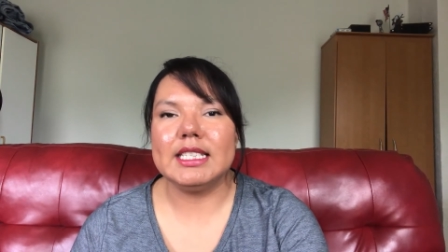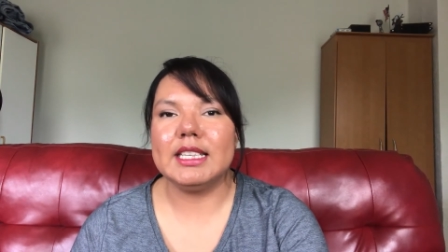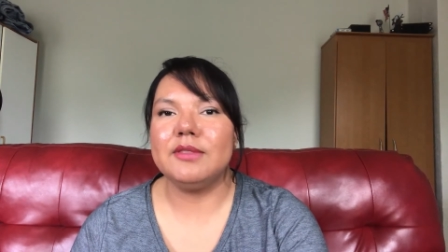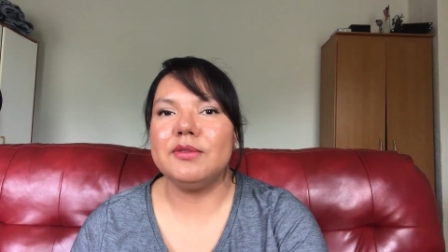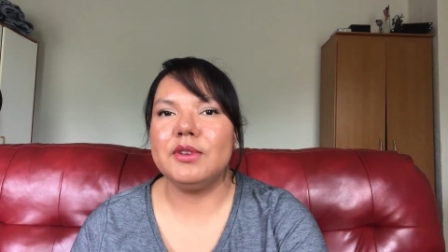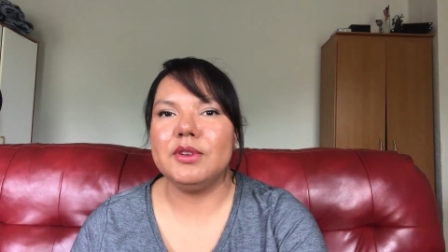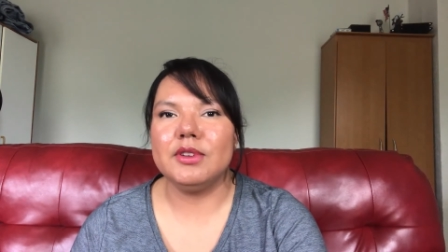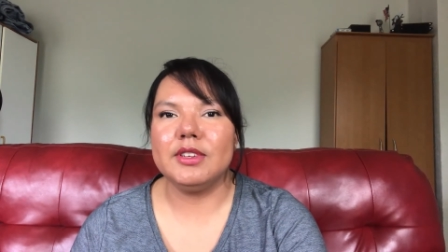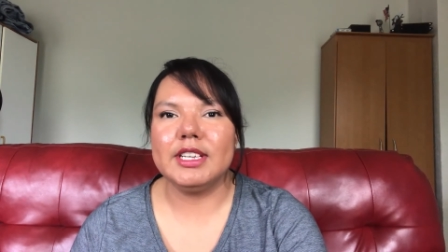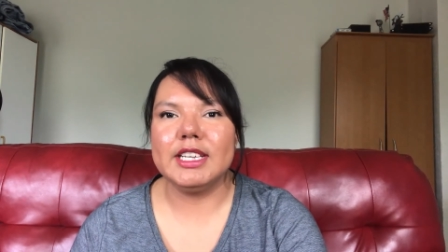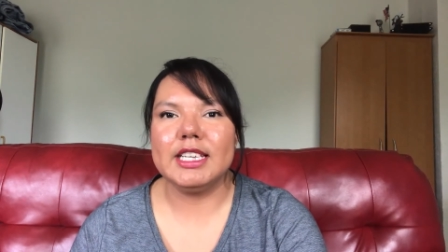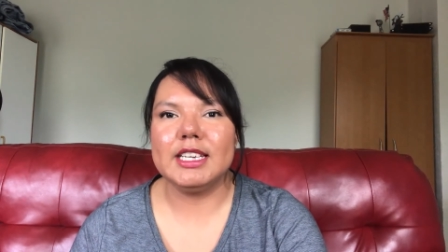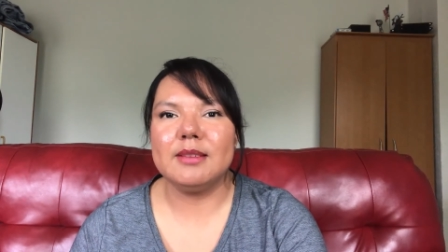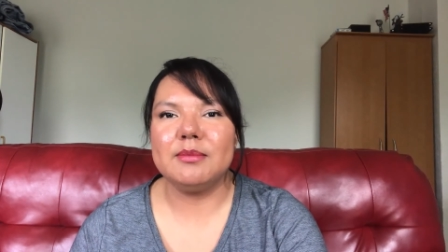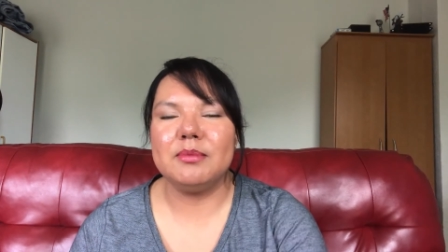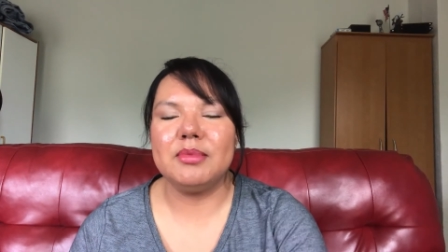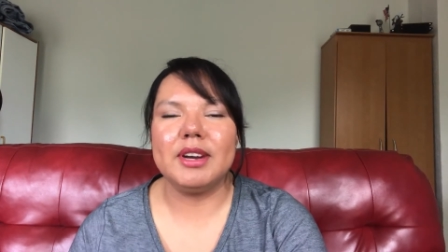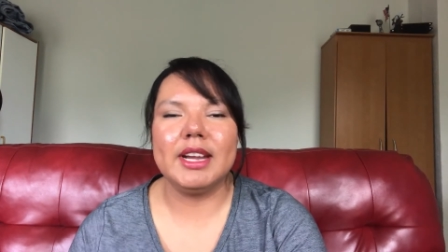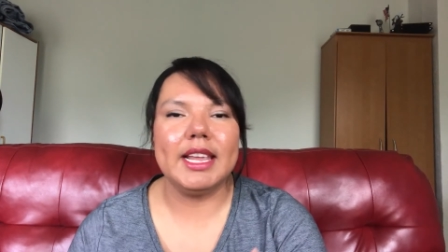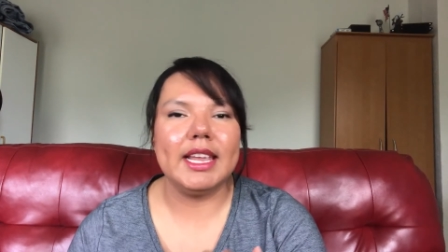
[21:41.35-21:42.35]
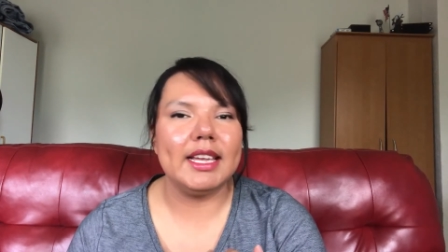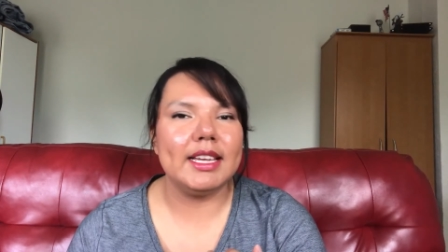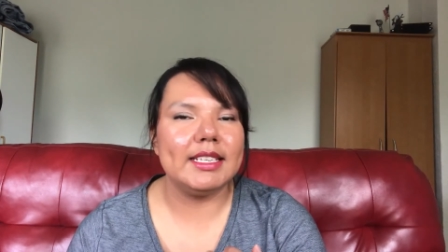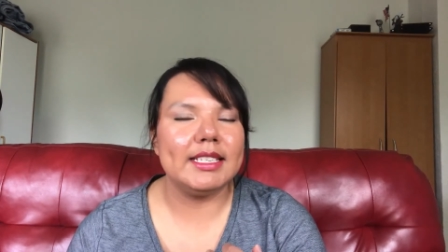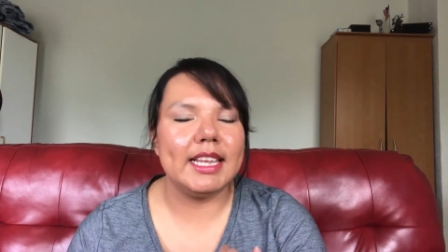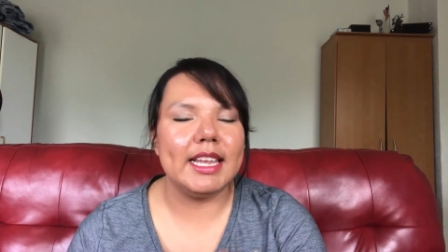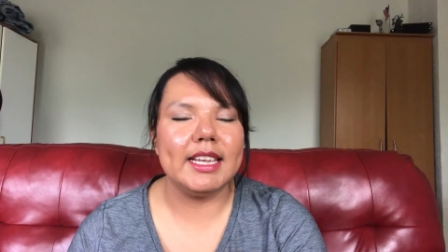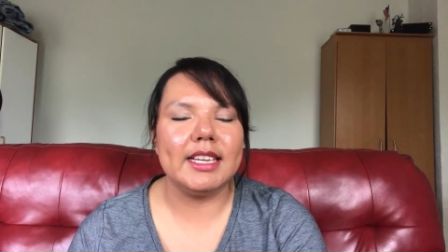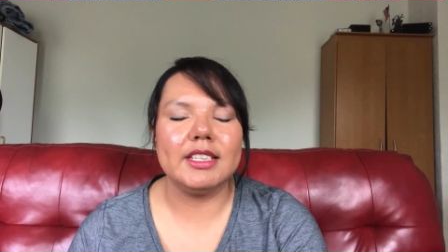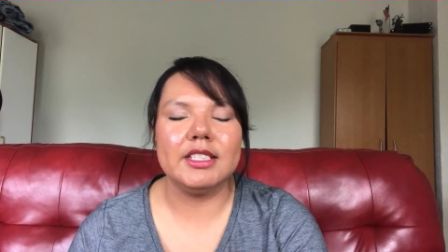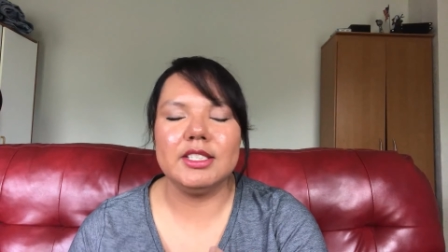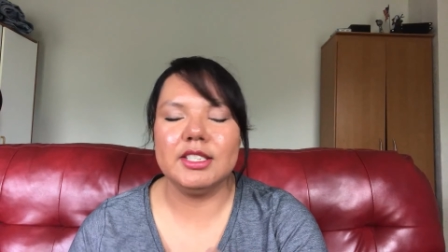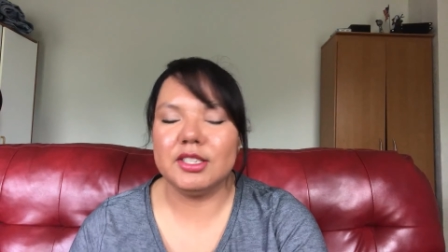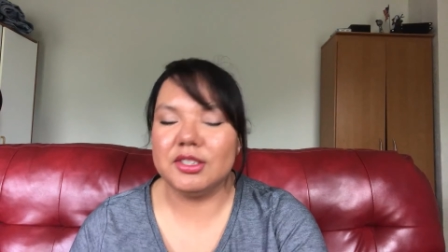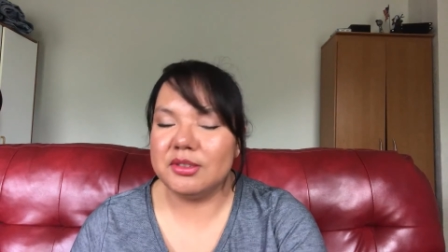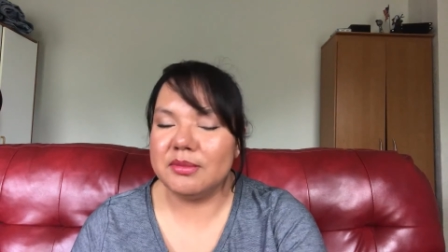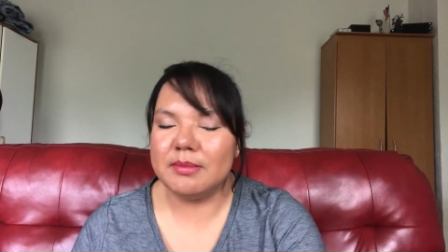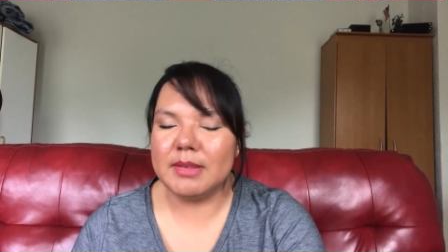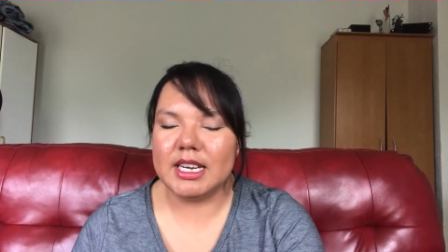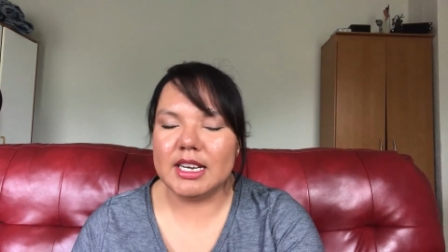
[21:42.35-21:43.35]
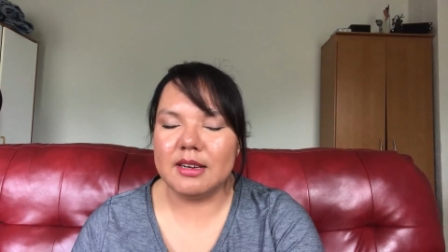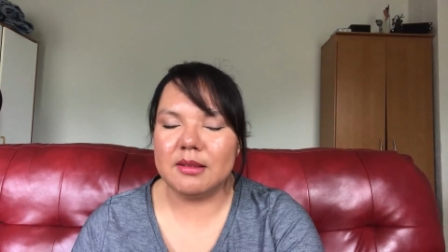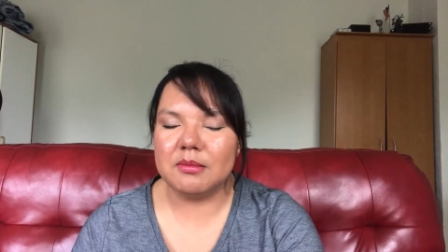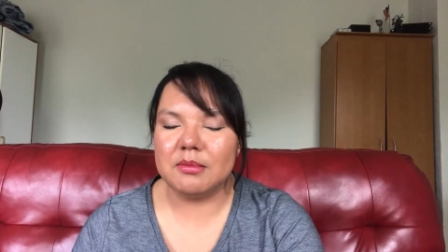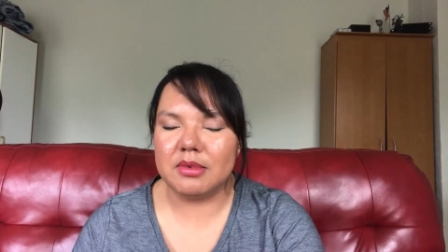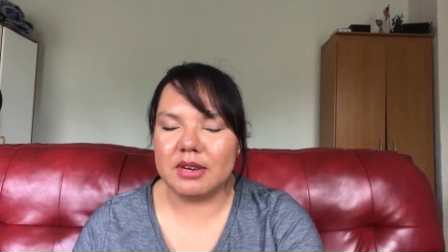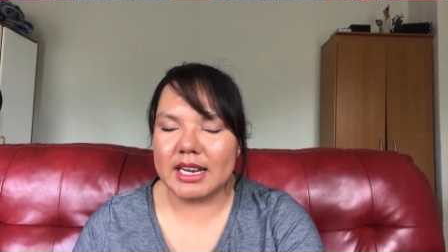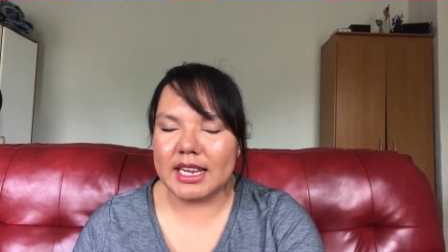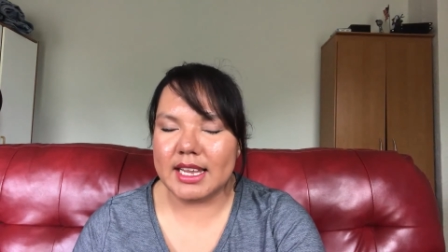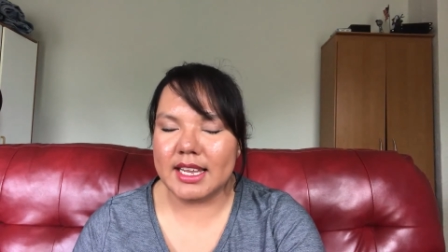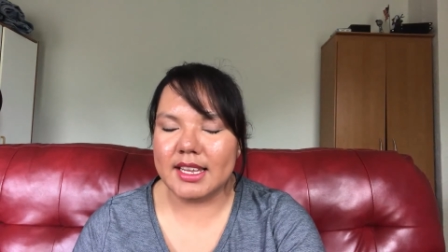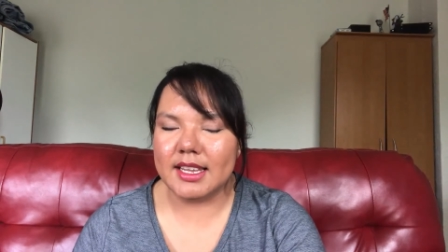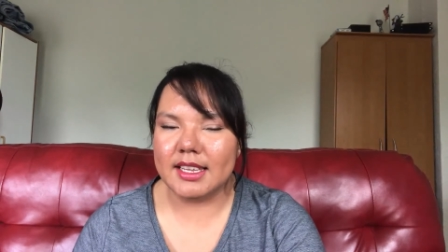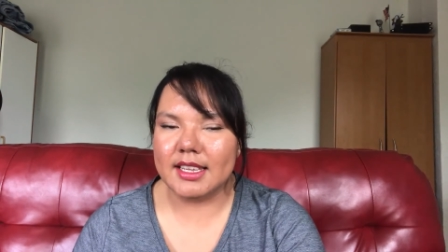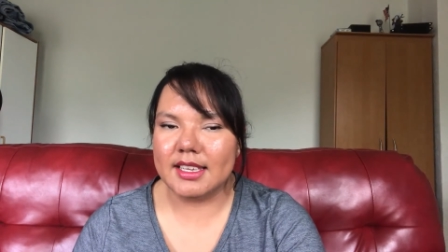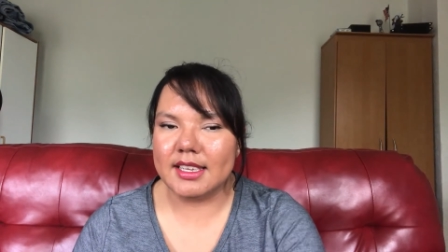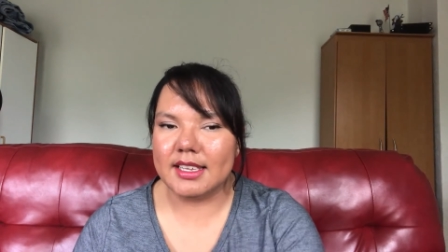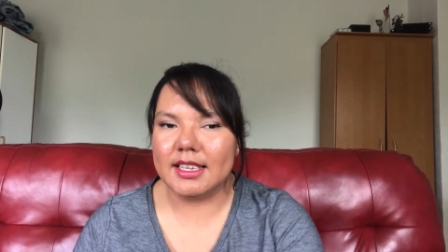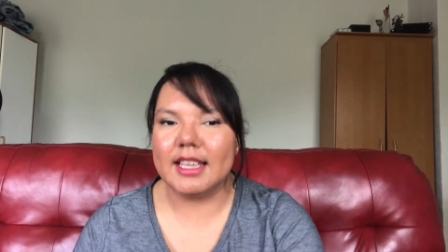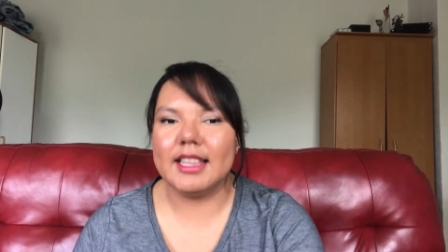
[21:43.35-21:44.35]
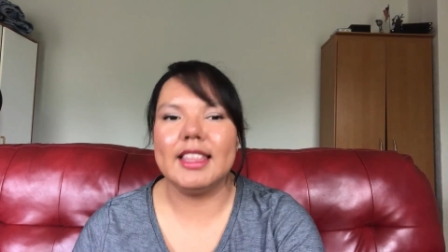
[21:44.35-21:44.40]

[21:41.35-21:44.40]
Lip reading: If you need a break, take a 2-minute break